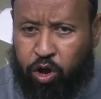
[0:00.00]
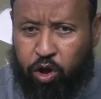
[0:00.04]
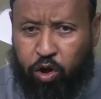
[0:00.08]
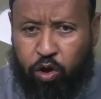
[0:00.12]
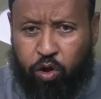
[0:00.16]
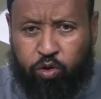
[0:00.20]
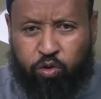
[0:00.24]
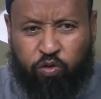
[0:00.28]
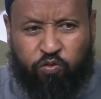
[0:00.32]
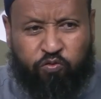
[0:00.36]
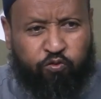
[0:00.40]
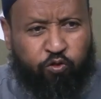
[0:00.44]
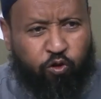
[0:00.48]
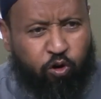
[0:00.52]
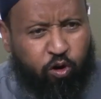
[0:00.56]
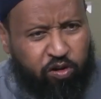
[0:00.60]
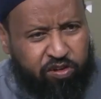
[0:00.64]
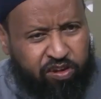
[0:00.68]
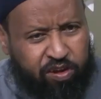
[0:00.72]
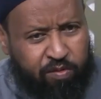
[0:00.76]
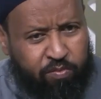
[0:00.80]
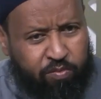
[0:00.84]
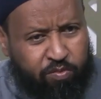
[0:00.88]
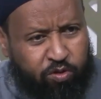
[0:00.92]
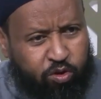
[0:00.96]
to force
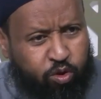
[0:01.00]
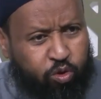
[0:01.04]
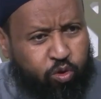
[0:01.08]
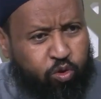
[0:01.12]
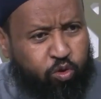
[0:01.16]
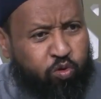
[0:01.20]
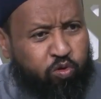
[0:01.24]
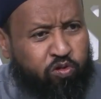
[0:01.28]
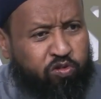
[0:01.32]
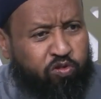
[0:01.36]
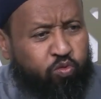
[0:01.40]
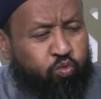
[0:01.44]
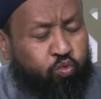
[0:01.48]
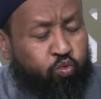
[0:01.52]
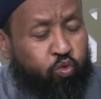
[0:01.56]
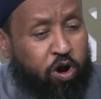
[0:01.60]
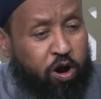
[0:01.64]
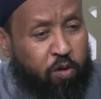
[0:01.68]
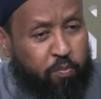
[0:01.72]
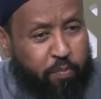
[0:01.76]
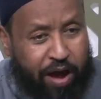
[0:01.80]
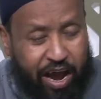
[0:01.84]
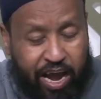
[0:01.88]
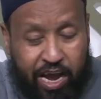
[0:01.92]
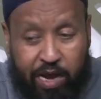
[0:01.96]
him to swear
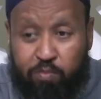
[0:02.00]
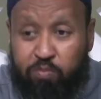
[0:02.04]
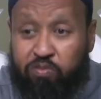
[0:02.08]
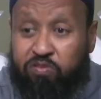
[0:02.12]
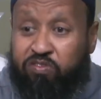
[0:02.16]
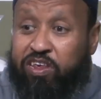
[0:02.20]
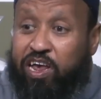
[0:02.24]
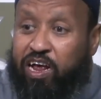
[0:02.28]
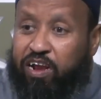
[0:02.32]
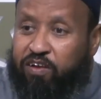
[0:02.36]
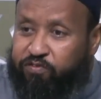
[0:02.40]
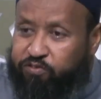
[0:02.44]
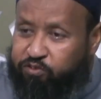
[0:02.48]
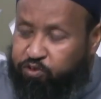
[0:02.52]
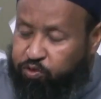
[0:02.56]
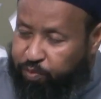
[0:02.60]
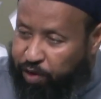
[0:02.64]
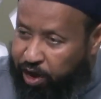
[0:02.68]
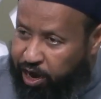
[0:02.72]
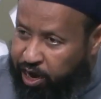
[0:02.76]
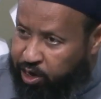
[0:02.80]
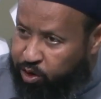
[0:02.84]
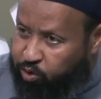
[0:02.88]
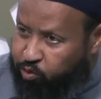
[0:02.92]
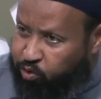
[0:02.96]
by himself,
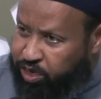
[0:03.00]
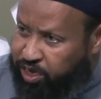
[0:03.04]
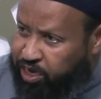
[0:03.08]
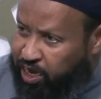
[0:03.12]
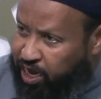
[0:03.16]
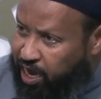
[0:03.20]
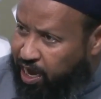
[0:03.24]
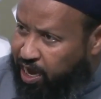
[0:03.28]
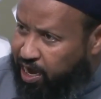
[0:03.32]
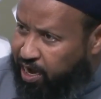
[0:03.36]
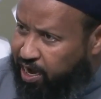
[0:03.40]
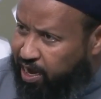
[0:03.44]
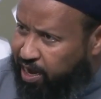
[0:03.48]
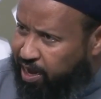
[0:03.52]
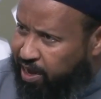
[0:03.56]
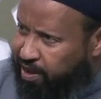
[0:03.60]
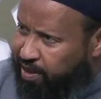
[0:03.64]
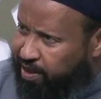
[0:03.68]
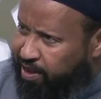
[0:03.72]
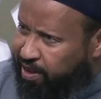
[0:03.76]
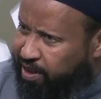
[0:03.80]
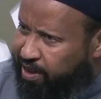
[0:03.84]
subhanahu wa ta'ala?